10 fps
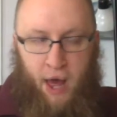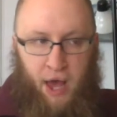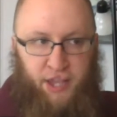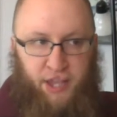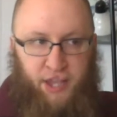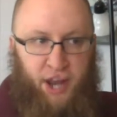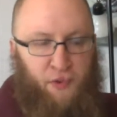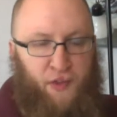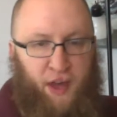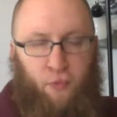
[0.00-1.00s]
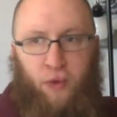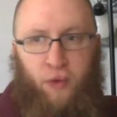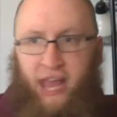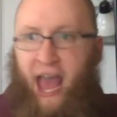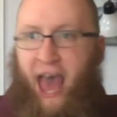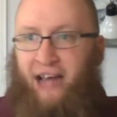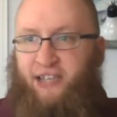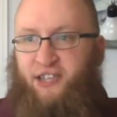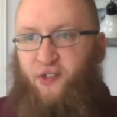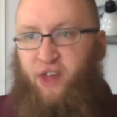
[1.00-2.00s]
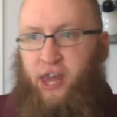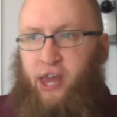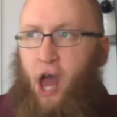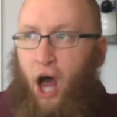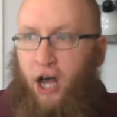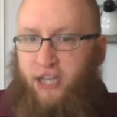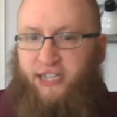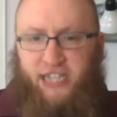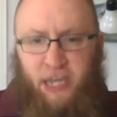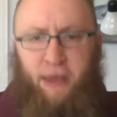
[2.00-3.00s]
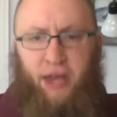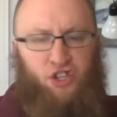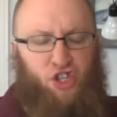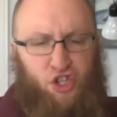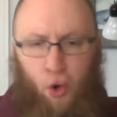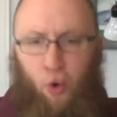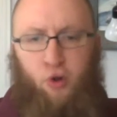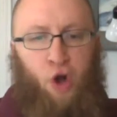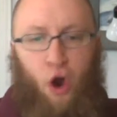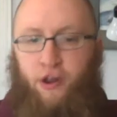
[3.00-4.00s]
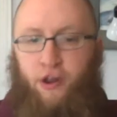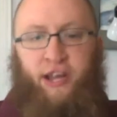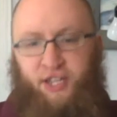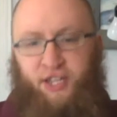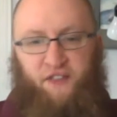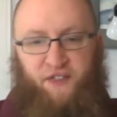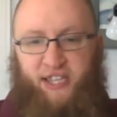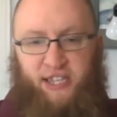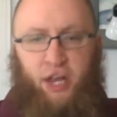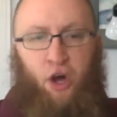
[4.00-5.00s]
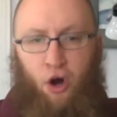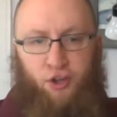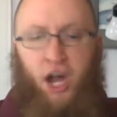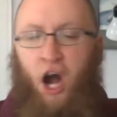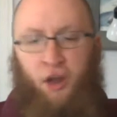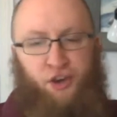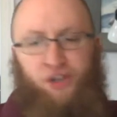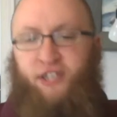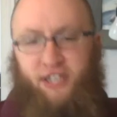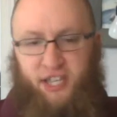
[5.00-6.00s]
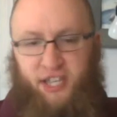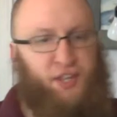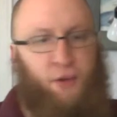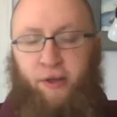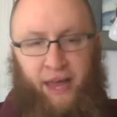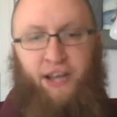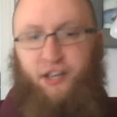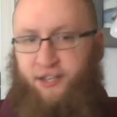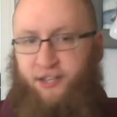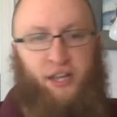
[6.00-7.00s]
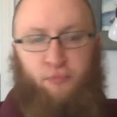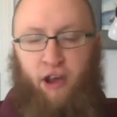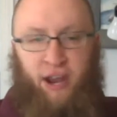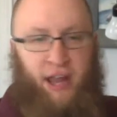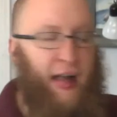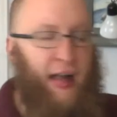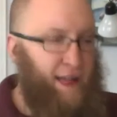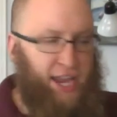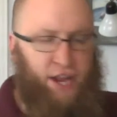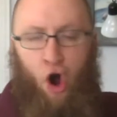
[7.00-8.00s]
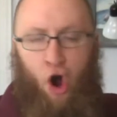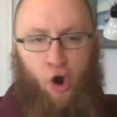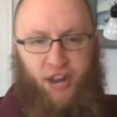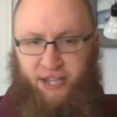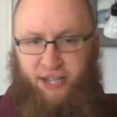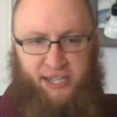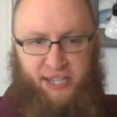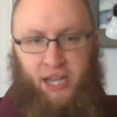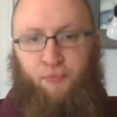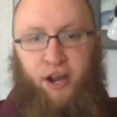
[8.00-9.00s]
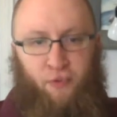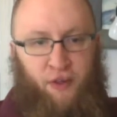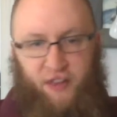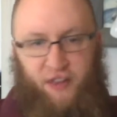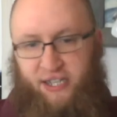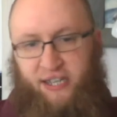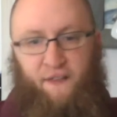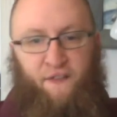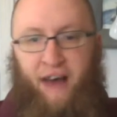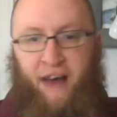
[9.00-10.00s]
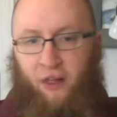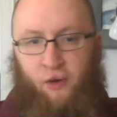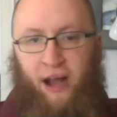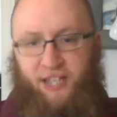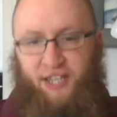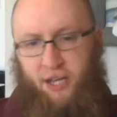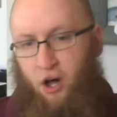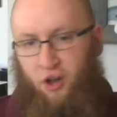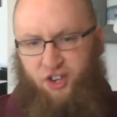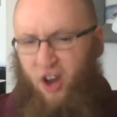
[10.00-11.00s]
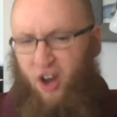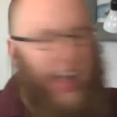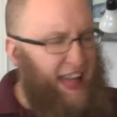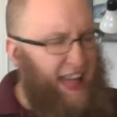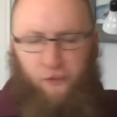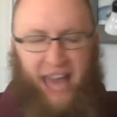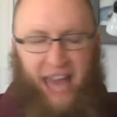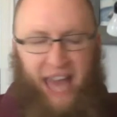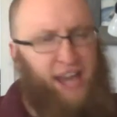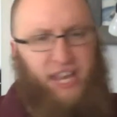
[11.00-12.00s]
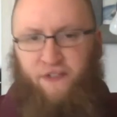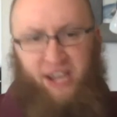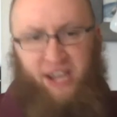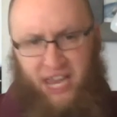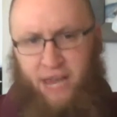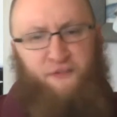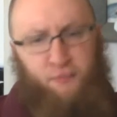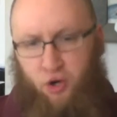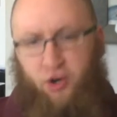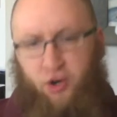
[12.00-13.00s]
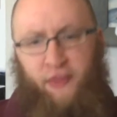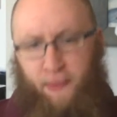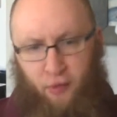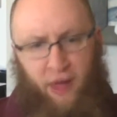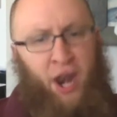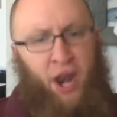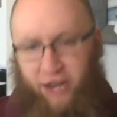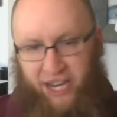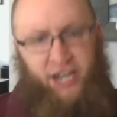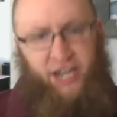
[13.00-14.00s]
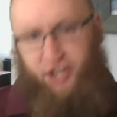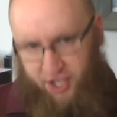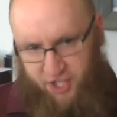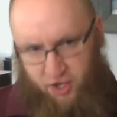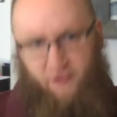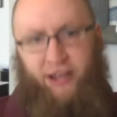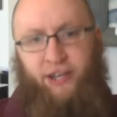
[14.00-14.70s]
You know, that we as the seeming sole guardians of this thing called consciousness that we like to celebrate in art and celebrate with this self-valorizing culture, if we can't even keep from cooking the planet, we didn't deserve it.